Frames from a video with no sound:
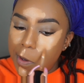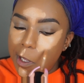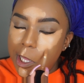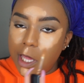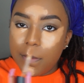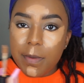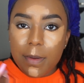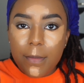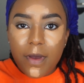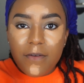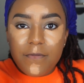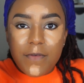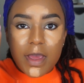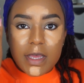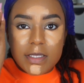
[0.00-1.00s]
keeping my
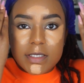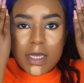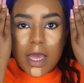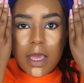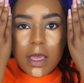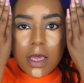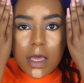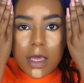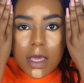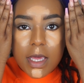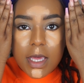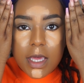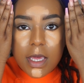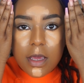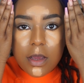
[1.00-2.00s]
face like
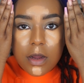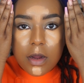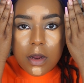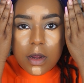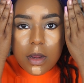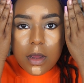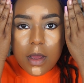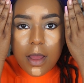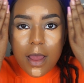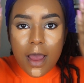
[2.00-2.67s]
here,